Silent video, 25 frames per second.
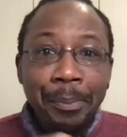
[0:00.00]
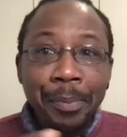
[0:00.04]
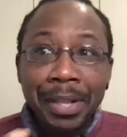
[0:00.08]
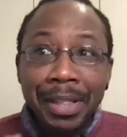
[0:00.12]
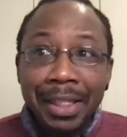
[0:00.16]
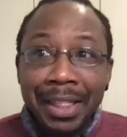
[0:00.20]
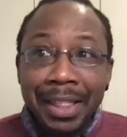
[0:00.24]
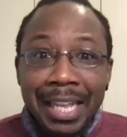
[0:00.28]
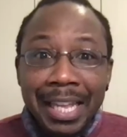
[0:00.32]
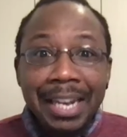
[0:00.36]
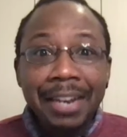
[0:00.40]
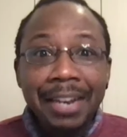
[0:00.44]

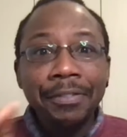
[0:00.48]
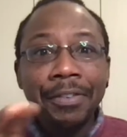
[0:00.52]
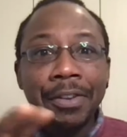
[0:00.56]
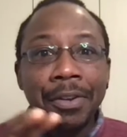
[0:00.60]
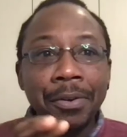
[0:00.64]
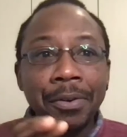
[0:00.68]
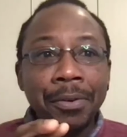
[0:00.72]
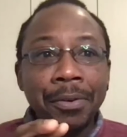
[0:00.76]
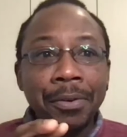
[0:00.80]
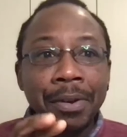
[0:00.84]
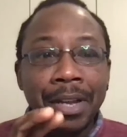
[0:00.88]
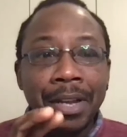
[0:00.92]
But then if
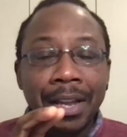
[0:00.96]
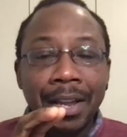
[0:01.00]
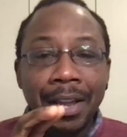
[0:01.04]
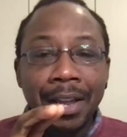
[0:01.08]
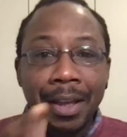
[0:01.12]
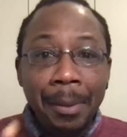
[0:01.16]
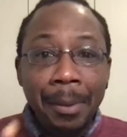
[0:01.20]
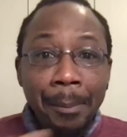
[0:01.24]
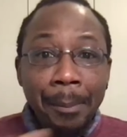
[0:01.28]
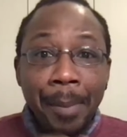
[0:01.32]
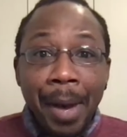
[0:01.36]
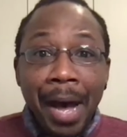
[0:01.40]
you
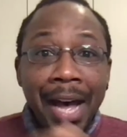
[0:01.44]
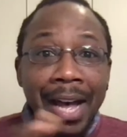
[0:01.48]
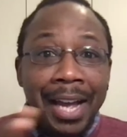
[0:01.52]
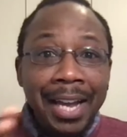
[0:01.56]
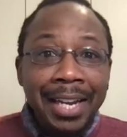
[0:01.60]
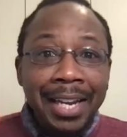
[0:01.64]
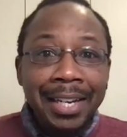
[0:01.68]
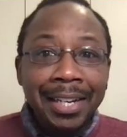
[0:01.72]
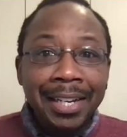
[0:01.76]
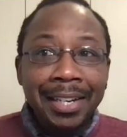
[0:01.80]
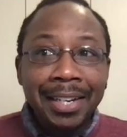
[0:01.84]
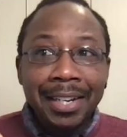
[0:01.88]

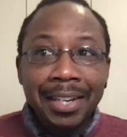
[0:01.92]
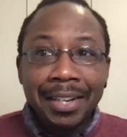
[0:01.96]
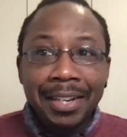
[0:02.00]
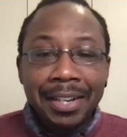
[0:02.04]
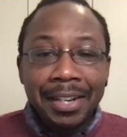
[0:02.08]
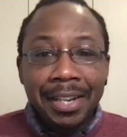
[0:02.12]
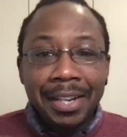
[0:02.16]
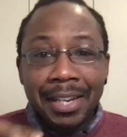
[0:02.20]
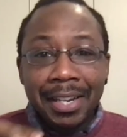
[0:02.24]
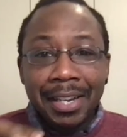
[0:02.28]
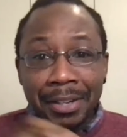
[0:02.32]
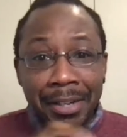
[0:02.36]
combine,
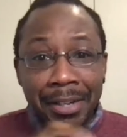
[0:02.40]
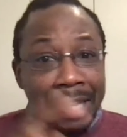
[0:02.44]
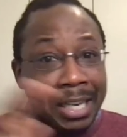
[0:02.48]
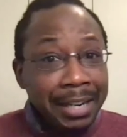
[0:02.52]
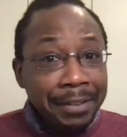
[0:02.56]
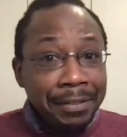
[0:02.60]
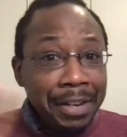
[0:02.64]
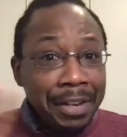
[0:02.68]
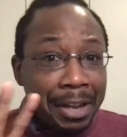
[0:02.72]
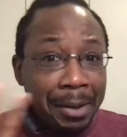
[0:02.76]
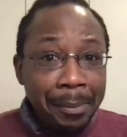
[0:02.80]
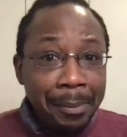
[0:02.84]
you can
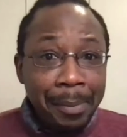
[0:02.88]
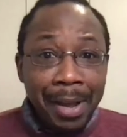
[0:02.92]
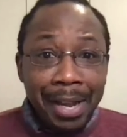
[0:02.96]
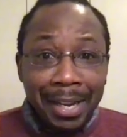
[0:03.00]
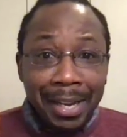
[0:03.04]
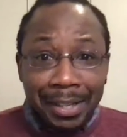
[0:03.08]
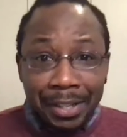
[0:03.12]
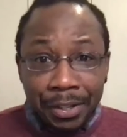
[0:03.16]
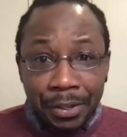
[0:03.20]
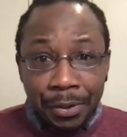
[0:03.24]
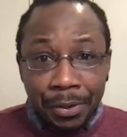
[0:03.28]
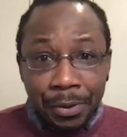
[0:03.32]
even
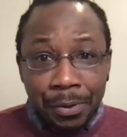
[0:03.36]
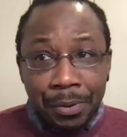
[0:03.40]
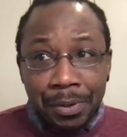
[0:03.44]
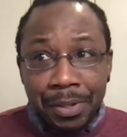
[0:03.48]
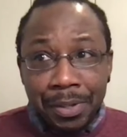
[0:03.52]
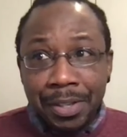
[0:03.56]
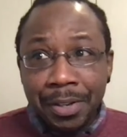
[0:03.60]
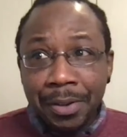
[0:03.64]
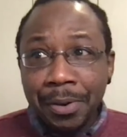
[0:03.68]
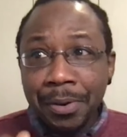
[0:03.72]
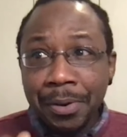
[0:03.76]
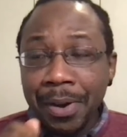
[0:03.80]
combine two.
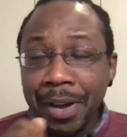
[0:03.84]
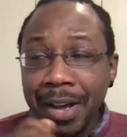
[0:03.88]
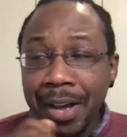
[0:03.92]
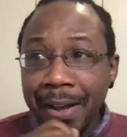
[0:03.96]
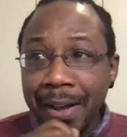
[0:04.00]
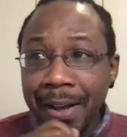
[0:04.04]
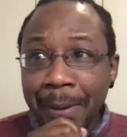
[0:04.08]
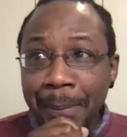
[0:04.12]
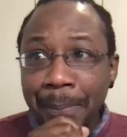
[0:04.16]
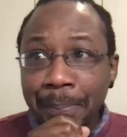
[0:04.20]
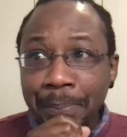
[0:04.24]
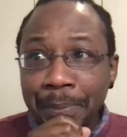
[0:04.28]
So
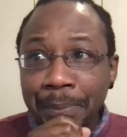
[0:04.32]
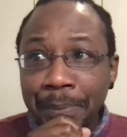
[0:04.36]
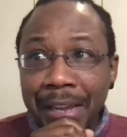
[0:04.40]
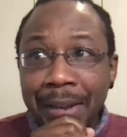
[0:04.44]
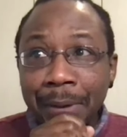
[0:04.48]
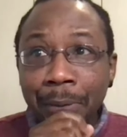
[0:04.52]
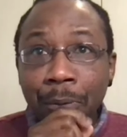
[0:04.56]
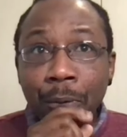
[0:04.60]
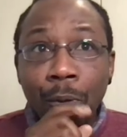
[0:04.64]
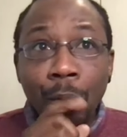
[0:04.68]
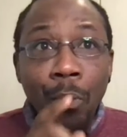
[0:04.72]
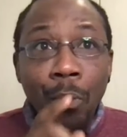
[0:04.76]

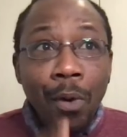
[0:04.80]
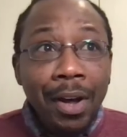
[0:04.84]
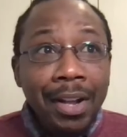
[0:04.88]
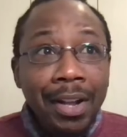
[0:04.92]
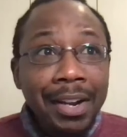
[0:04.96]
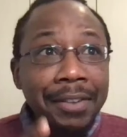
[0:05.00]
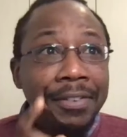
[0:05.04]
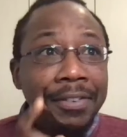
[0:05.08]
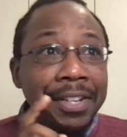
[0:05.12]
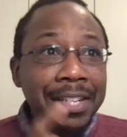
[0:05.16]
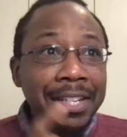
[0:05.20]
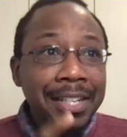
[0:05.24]
in
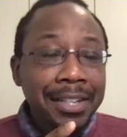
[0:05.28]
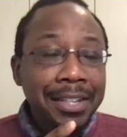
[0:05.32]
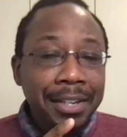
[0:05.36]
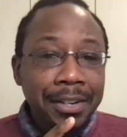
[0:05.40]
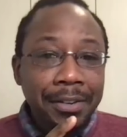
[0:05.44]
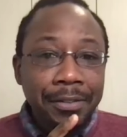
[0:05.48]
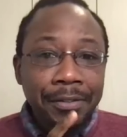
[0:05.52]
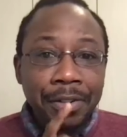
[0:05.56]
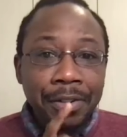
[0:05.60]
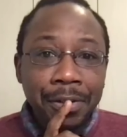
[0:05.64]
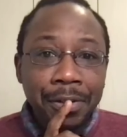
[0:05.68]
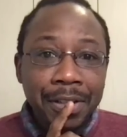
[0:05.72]
one of his
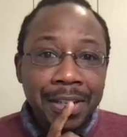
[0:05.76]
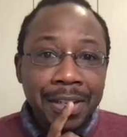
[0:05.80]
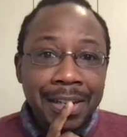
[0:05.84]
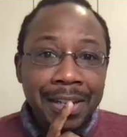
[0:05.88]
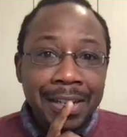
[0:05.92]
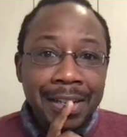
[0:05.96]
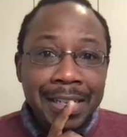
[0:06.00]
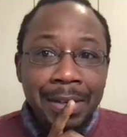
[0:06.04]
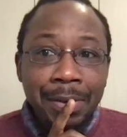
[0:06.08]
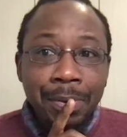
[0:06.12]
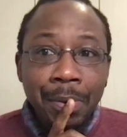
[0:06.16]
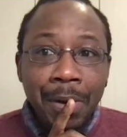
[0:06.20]
interviews that
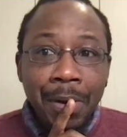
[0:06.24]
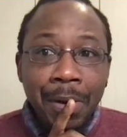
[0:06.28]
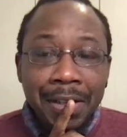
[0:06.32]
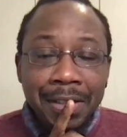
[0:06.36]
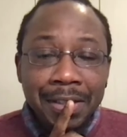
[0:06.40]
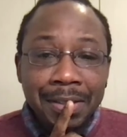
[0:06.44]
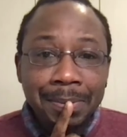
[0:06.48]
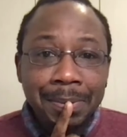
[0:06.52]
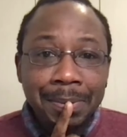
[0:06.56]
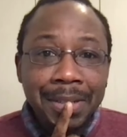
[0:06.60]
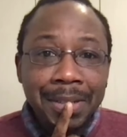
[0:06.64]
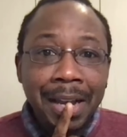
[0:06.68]
I did watch
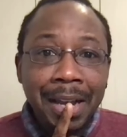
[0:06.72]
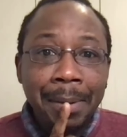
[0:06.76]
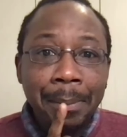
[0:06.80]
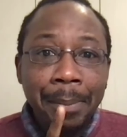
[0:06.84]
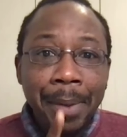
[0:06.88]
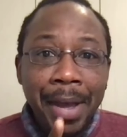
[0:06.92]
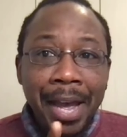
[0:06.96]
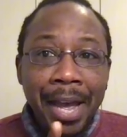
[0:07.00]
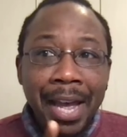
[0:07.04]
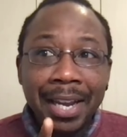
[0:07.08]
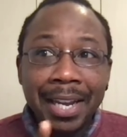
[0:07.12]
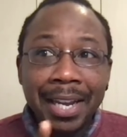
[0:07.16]
some time
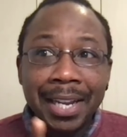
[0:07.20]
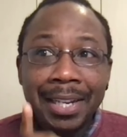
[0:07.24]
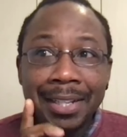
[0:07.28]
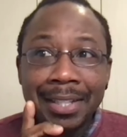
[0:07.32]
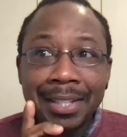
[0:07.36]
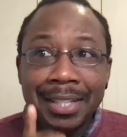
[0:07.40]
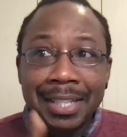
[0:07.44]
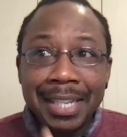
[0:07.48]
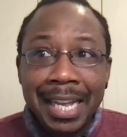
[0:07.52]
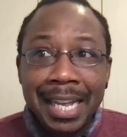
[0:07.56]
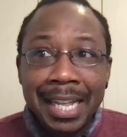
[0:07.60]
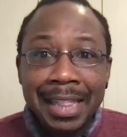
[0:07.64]
back, he
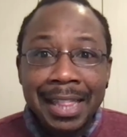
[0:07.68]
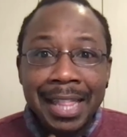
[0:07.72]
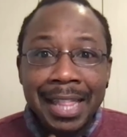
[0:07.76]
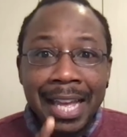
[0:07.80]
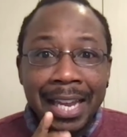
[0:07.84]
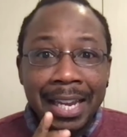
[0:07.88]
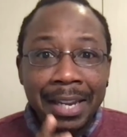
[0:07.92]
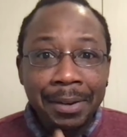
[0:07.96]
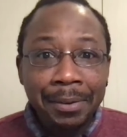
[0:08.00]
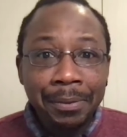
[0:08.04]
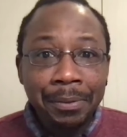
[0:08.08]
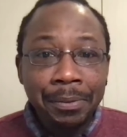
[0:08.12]
said
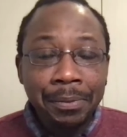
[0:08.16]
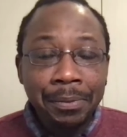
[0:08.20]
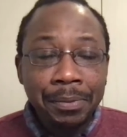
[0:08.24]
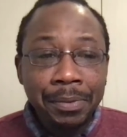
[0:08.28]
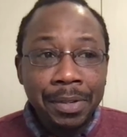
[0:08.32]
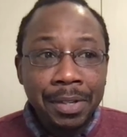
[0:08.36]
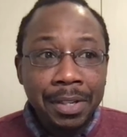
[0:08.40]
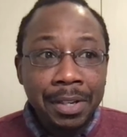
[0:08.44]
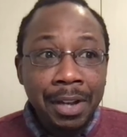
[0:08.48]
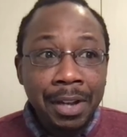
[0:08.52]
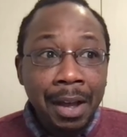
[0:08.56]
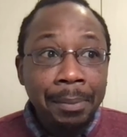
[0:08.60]
that he
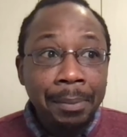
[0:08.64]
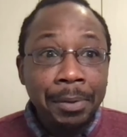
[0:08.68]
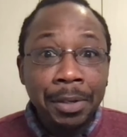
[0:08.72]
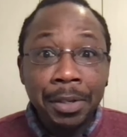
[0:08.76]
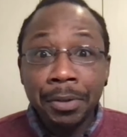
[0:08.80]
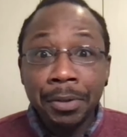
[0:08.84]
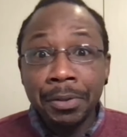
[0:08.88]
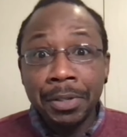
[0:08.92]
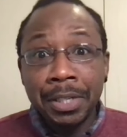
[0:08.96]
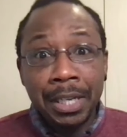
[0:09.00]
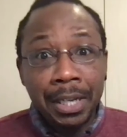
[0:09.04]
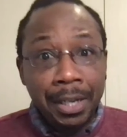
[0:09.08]
stopped
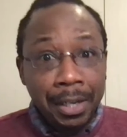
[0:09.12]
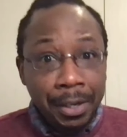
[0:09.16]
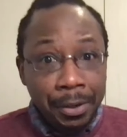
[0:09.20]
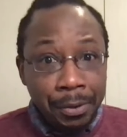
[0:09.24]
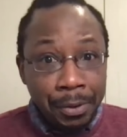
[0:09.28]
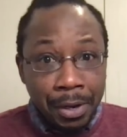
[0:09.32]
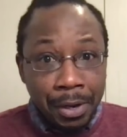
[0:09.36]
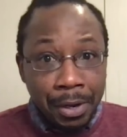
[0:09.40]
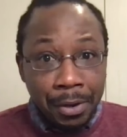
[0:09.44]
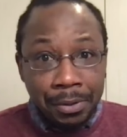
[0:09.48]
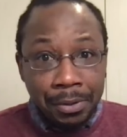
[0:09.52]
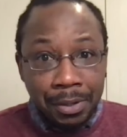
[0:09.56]
using
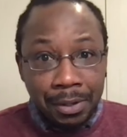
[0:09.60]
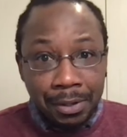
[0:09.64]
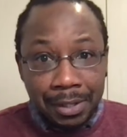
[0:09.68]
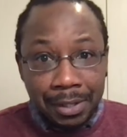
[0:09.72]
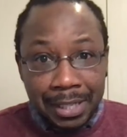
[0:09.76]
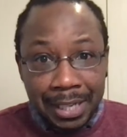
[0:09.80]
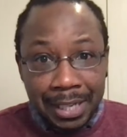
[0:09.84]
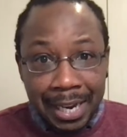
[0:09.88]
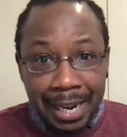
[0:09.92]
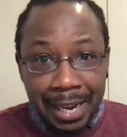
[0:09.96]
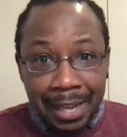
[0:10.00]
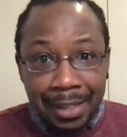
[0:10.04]
glucose
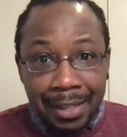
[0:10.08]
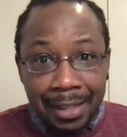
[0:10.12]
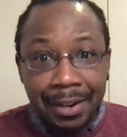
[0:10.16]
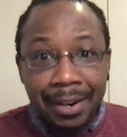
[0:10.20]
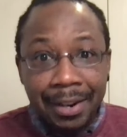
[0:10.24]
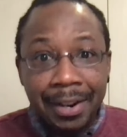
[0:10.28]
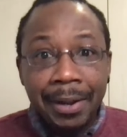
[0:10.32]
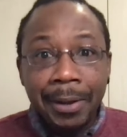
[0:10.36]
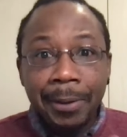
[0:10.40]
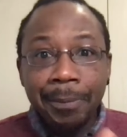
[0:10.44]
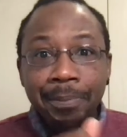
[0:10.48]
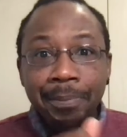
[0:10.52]

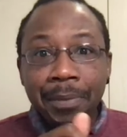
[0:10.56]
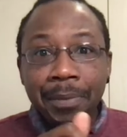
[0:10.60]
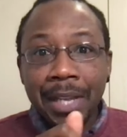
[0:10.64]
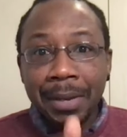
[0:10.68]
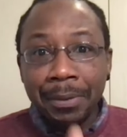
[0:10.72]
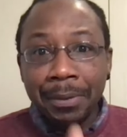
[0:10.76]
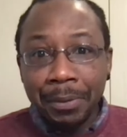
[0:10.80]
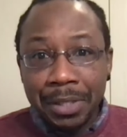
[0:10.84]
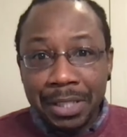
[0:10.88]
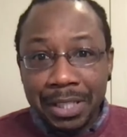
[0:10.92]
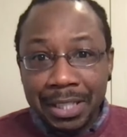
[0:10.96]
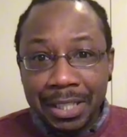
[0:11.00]
altogether
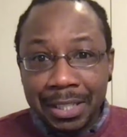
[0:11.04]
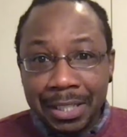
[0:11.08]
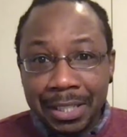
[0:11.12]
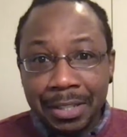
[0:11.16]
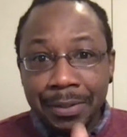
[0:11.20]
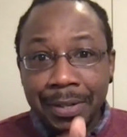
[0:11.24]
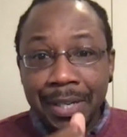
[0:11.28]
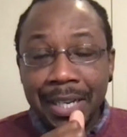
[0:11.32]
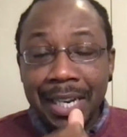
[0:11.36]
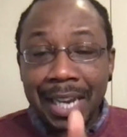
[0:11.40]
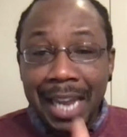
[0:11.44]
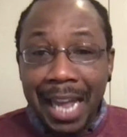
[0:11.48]
and was just
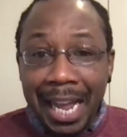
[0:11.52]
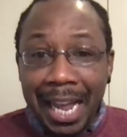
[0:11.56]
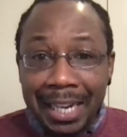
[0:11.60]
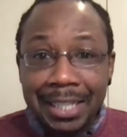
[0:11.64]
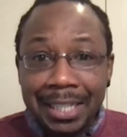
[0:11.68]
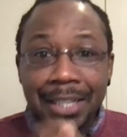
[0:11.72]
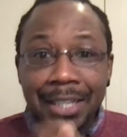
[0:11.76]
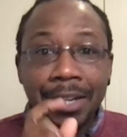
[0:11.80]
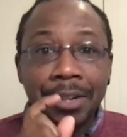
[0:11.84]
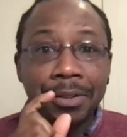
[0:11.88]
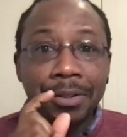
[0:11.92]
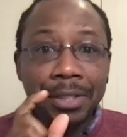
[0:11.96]
doing
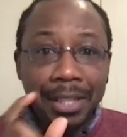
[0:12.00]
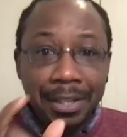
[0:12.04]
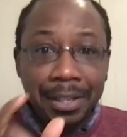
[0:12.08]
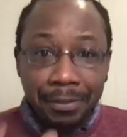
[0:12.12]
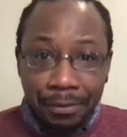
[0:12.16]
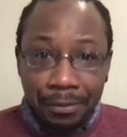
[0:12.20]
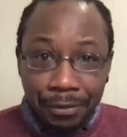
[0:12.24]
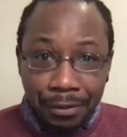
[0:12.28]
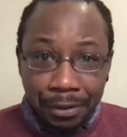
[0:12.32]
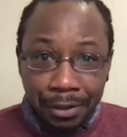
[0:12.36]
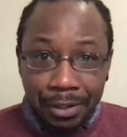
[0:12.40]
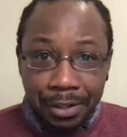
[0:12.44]
lactulose
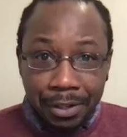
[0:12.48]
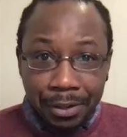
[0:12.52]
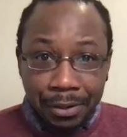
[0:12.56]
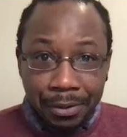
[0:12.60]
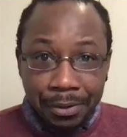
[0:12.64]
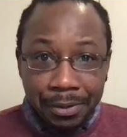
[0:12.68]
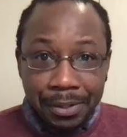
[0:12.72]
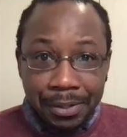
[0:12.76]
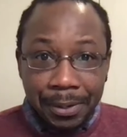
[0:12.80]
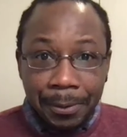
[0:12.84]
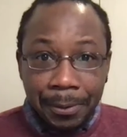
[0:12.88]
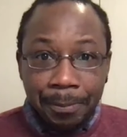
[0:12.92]
and
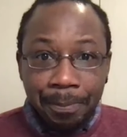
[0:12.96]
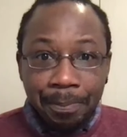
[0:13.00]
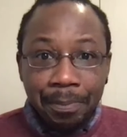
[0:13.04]
fructose.